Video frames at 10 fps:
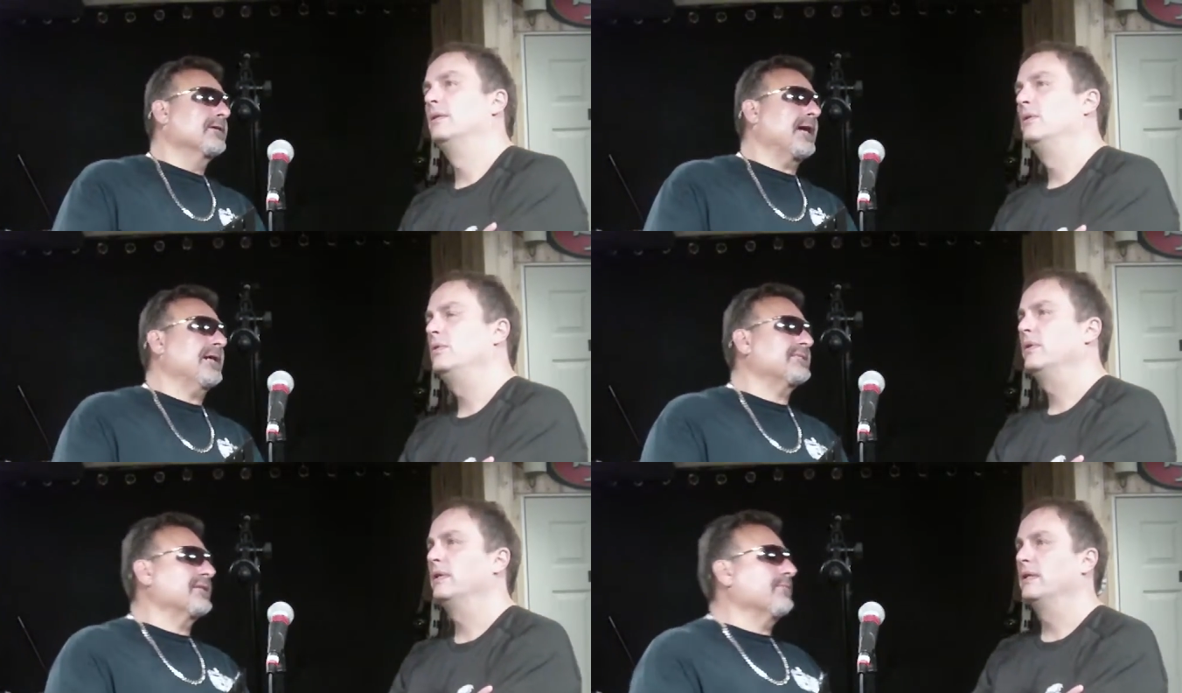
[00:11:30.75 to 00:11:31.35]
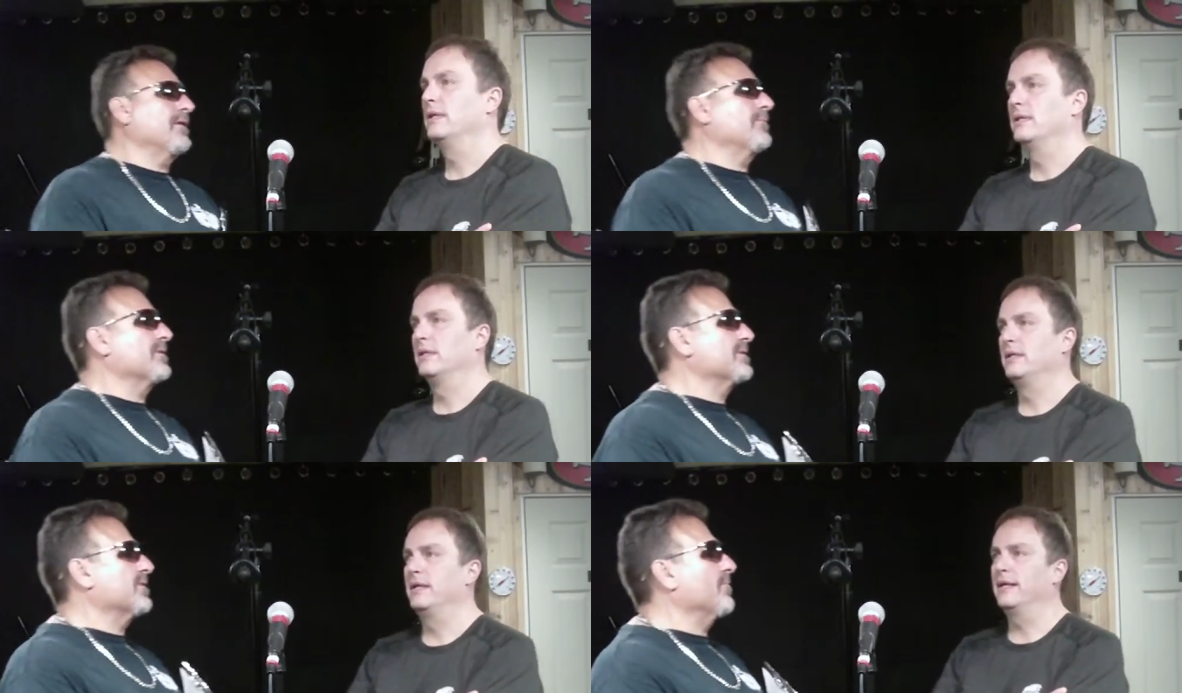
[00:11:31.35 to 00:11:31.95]
Speaker 1: casting
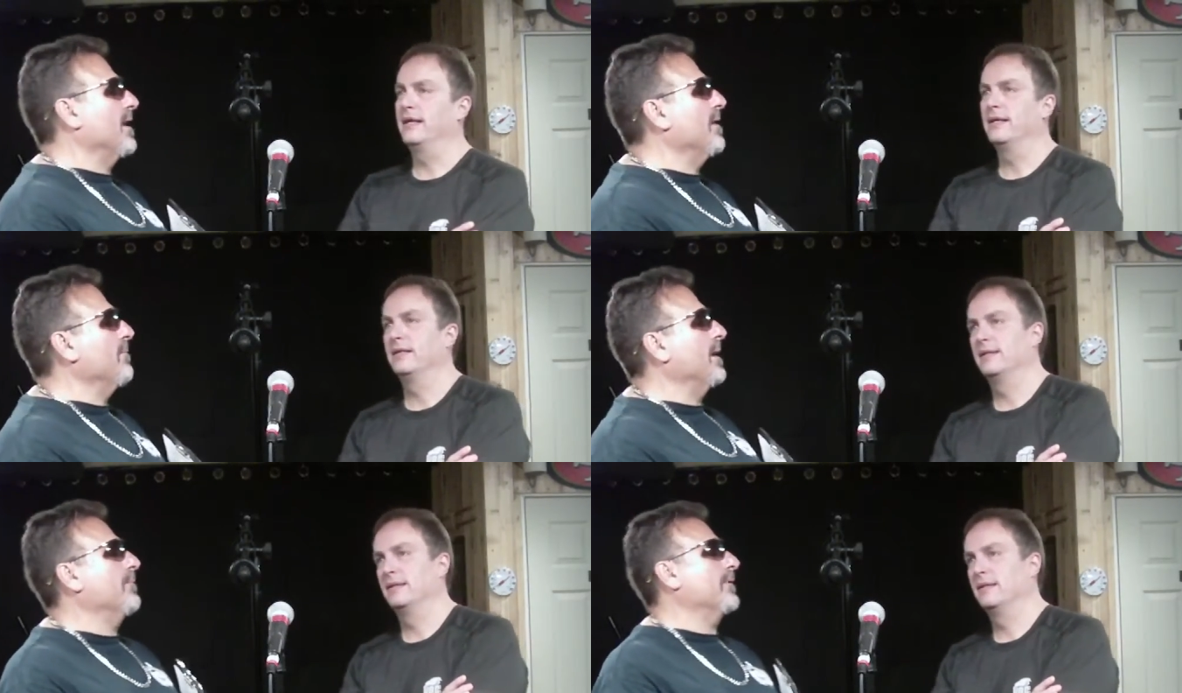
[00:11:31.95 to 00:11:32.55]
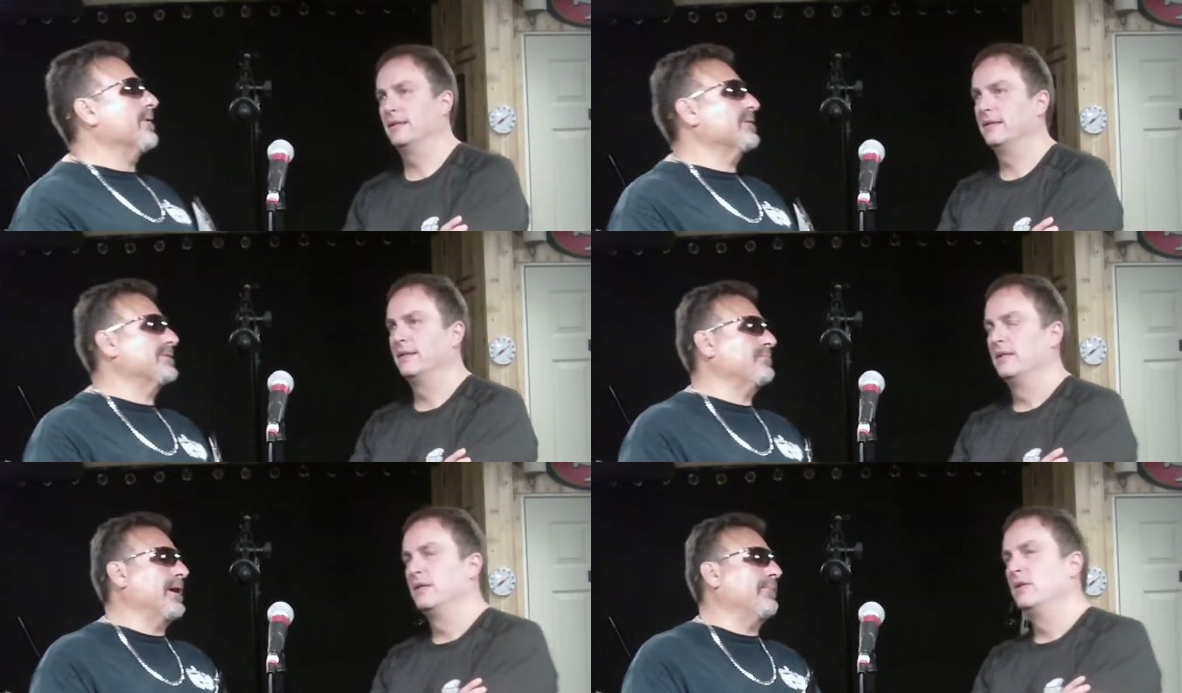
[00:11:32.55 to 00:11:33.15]
members or yeah. band members.
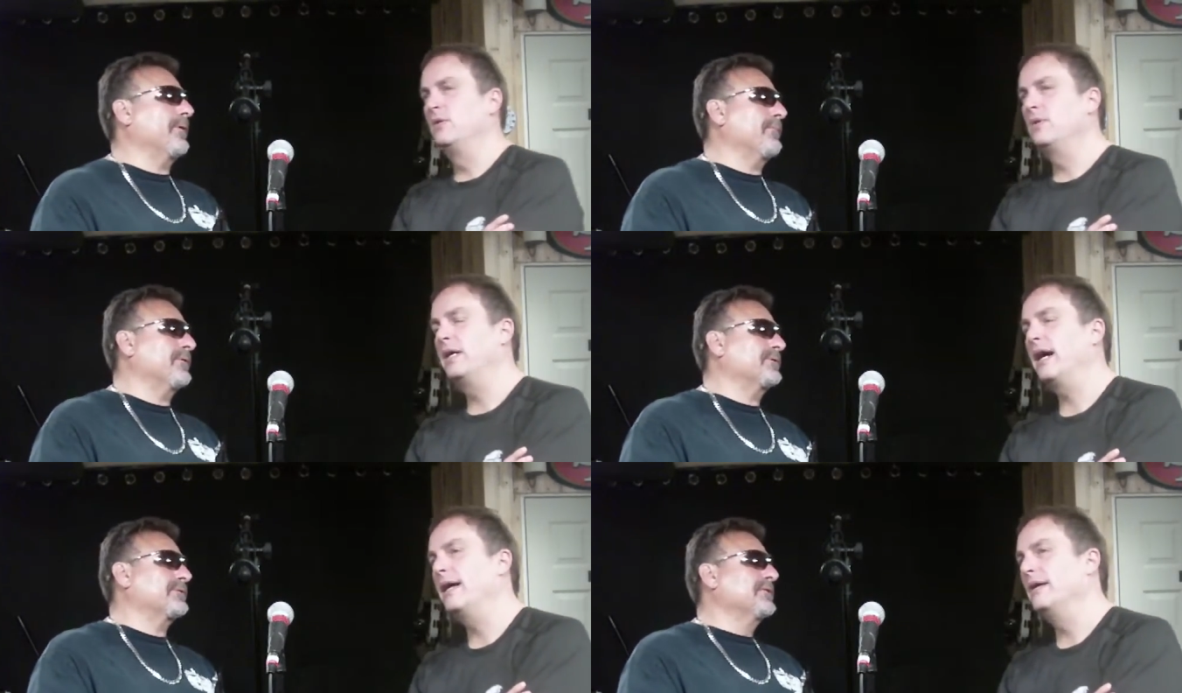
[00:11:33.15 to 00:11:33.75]
Band who members. would I